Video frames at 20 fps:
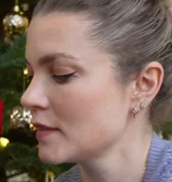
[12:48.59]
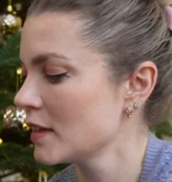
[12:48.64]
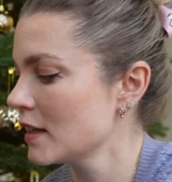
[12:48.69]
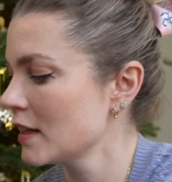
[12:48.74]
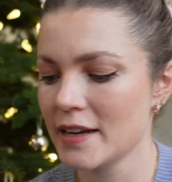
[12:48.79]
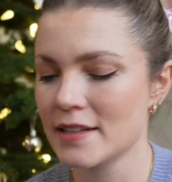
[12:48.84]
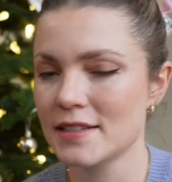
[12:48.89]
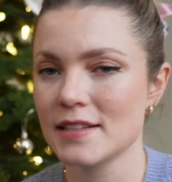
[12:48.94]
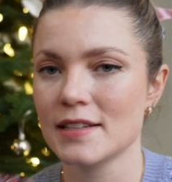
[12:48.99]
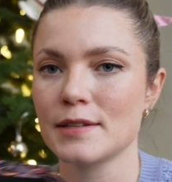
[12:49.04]

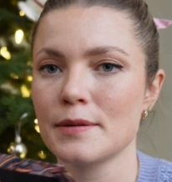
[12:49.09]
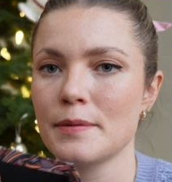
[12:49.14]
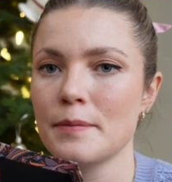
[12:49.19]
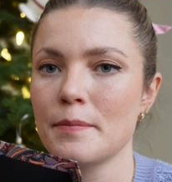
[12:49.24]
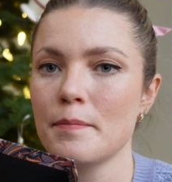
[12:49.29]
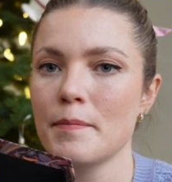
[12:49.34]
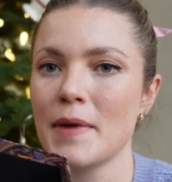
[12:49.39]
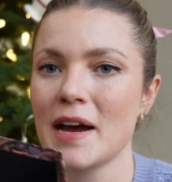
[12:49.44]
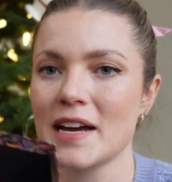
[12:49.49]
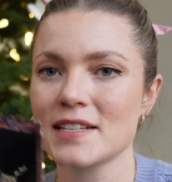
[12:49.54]
It's this
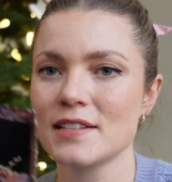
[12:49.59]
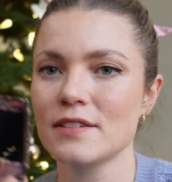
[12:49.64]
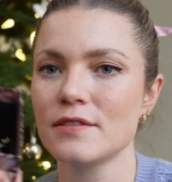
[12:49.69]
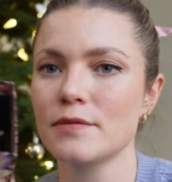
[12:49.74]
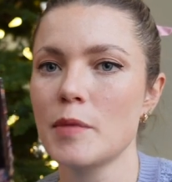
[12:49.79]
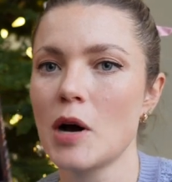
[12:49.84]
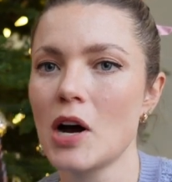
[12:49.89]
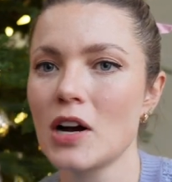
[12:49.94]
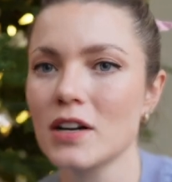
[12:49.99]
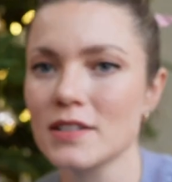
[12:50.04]
massive
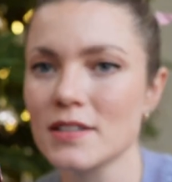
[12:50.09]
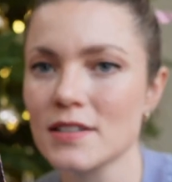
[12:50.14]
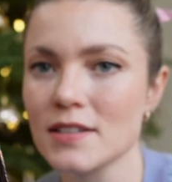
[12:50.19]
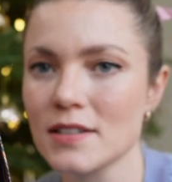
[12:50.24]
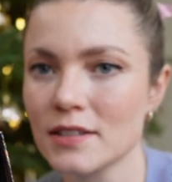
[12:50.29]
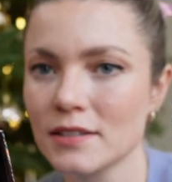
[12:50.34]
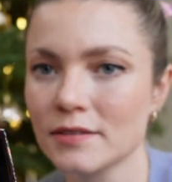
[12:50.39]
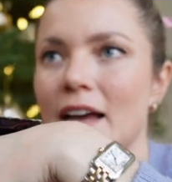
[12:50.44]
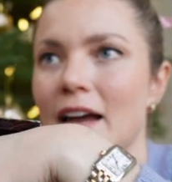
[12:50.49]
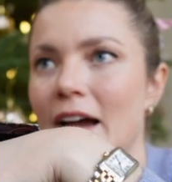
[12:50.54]

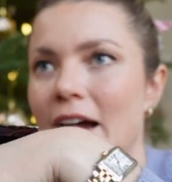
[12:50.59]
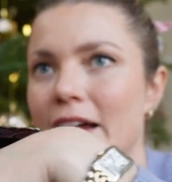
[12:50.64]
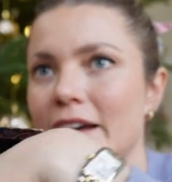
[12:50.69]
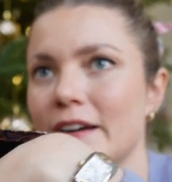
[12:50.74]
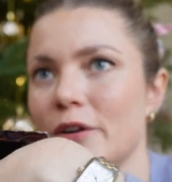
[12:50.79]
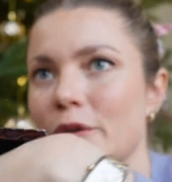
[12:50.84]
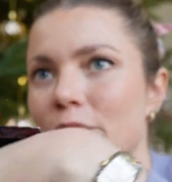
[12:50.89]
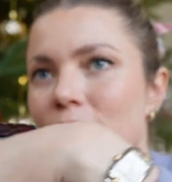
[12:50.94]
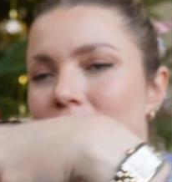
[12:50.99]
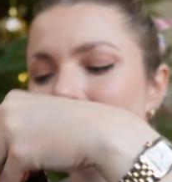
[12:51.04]
box and
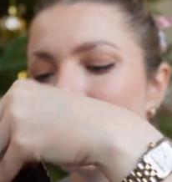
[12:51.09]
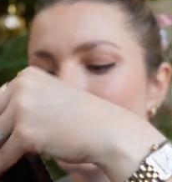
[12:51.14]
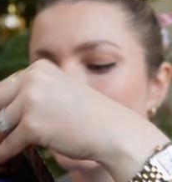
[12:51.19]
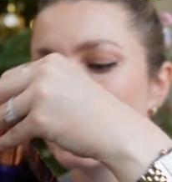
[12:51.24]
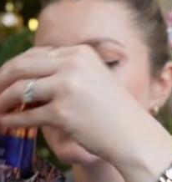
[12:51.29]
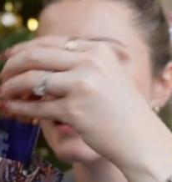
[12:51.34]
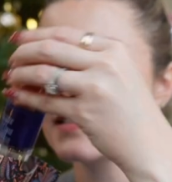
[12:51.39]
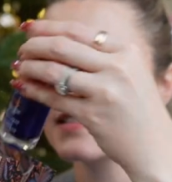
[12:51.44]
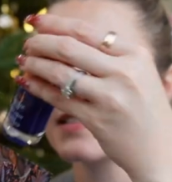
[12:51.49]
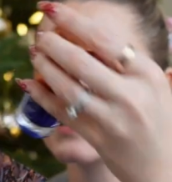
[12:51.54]
it only
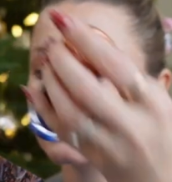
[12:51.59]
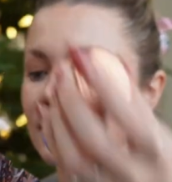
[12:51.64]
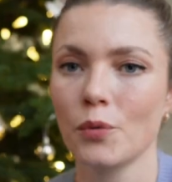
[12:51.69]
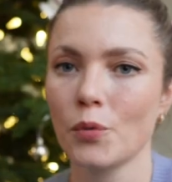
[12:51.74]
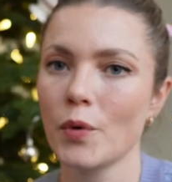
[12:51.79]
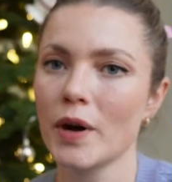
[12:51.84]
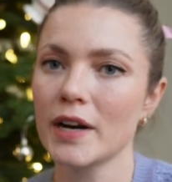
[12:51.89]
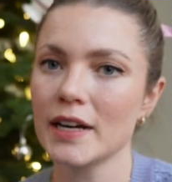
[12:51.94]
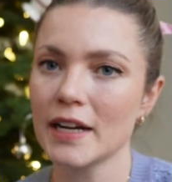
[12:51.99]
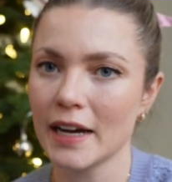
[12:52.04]
has
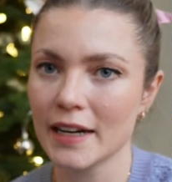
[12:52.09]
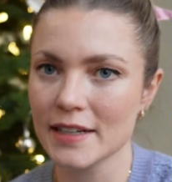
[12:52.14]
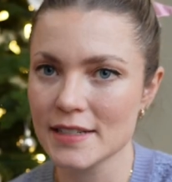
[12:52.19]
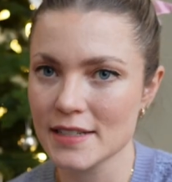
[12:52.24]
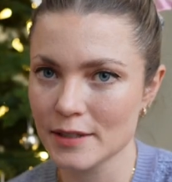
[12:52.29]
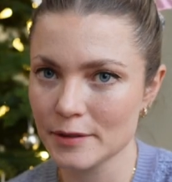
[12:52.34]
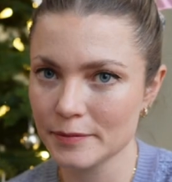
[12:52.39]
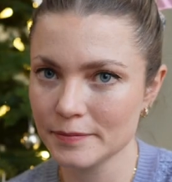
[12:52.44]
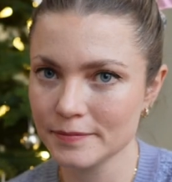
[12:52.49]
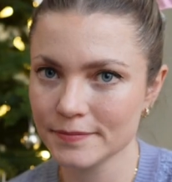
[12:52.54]
one
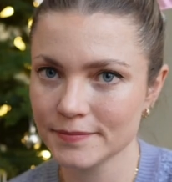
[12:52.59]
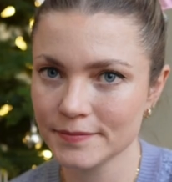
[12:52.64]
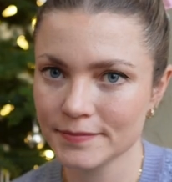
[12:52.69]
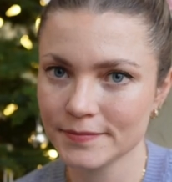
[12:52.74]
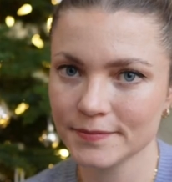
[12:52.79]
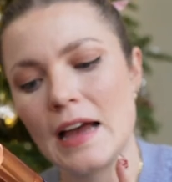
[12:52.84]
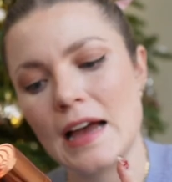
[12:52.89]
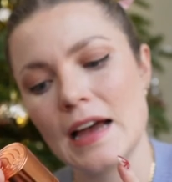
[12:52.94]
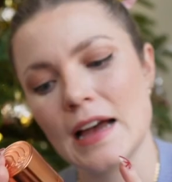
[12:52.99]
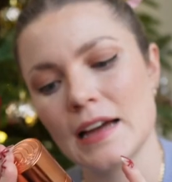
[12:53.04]
item.
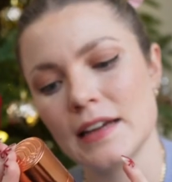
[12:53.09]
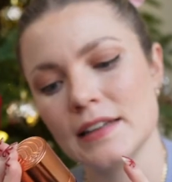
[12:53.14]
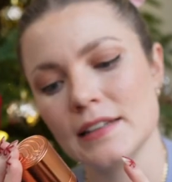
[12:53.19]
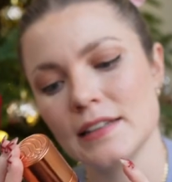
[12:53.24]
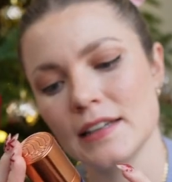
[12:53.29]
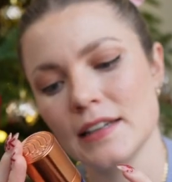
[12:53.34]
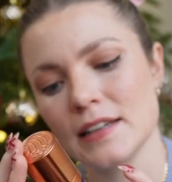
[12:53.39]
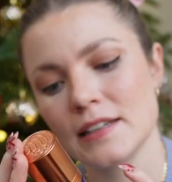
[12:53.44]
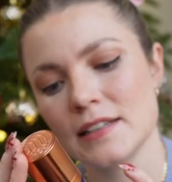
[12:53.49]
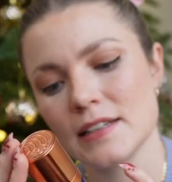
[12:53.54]
And
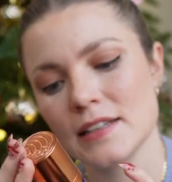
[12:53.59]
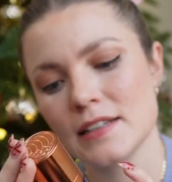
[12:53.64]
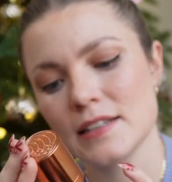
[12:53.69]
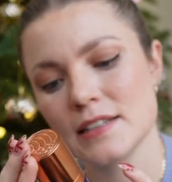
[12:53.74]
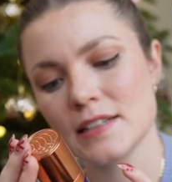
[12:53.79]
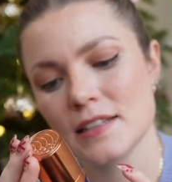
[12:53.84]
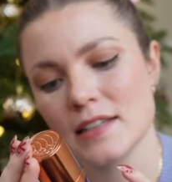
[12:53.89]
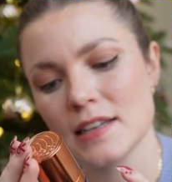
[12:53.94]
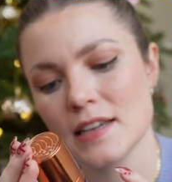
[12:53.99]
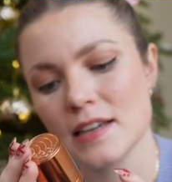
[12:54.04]
it
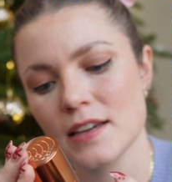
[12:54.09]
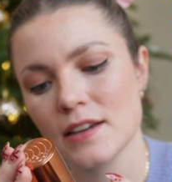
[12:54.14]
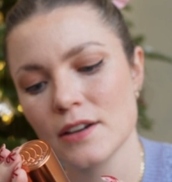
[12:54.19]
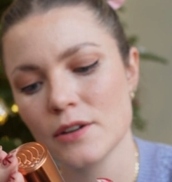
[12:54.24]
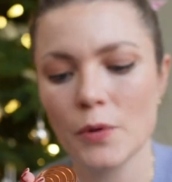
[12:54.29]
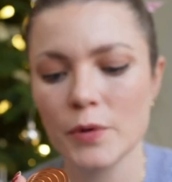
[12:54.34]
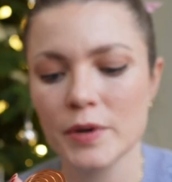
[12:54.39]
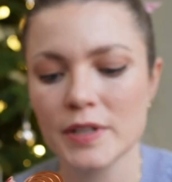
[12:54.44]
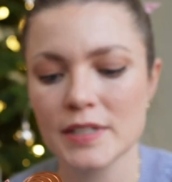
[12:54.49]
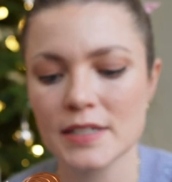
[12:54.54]
is the
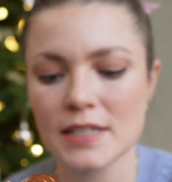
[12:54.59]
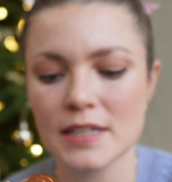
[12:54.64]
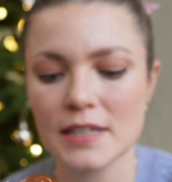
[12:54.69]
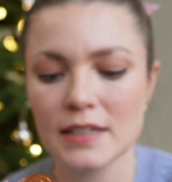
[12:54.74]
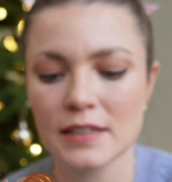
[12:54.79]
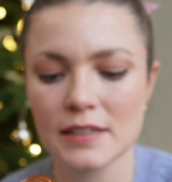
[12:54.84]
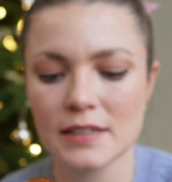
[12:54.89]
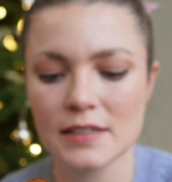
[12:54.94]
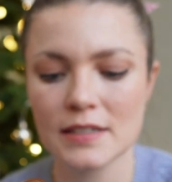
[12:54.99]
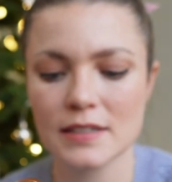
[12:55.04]

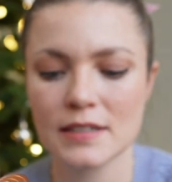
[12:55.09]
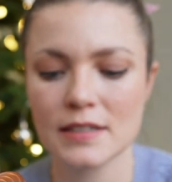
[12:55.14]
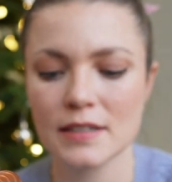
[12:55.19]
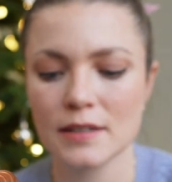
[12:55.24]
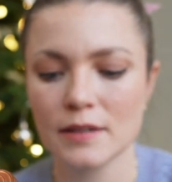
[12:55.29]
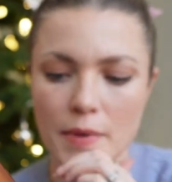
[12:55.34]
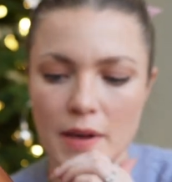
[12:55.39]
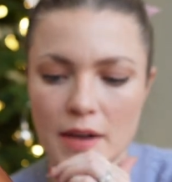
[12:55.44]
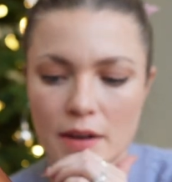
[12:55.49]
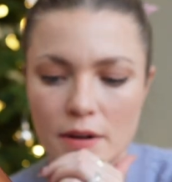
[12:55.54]
Augustinus
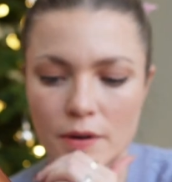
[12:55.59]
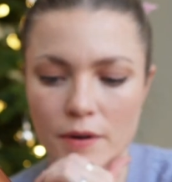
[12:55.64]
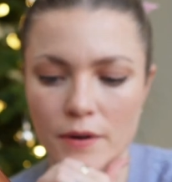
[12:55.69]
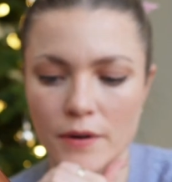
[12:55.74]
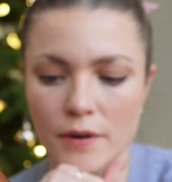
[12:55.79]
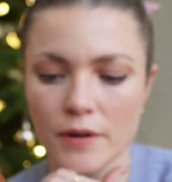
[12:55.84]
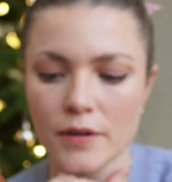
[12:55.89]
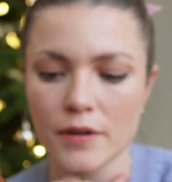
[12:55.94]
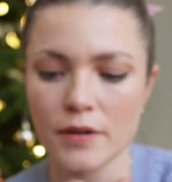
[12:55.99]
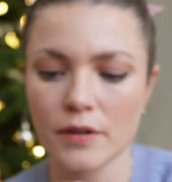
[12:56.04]

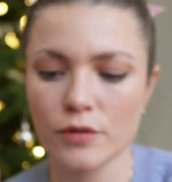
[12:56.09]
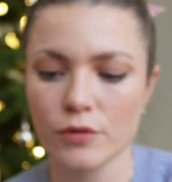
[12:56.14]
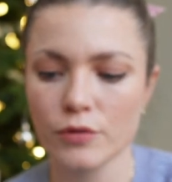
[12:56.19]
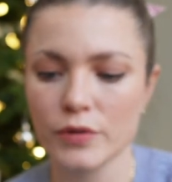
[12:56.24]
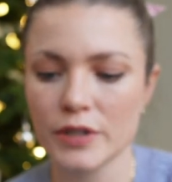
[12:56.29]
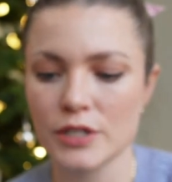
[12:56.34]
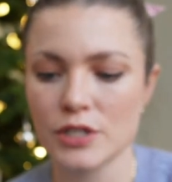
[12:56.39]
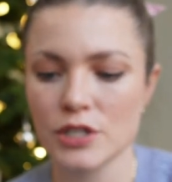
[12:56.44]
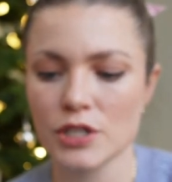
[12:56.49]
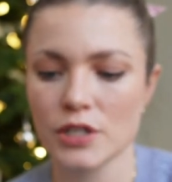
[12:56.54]
Byredo
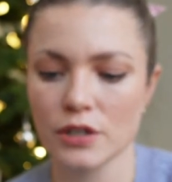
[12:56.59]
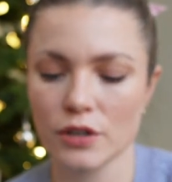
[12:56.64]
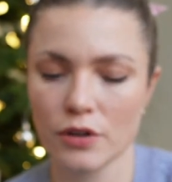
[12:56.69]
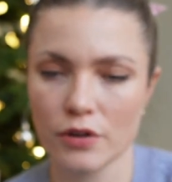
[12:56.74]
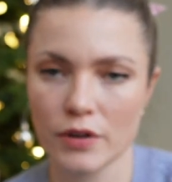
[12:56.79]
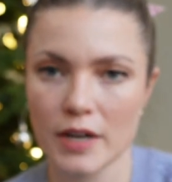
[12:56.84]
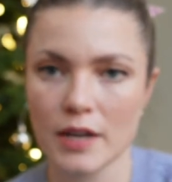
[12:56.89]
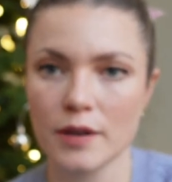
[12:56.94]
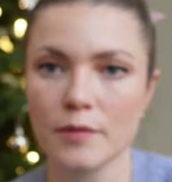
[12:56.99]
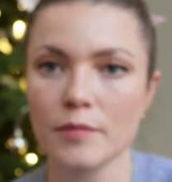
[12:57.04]
Rich
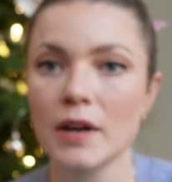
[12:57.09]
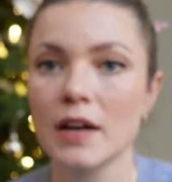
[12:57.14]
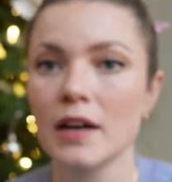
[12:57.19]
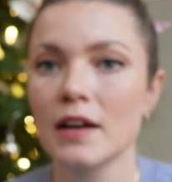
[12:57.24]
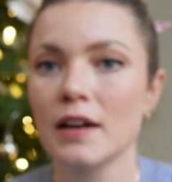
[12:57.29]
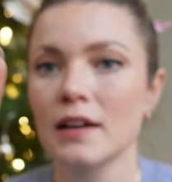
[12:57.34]
Cream.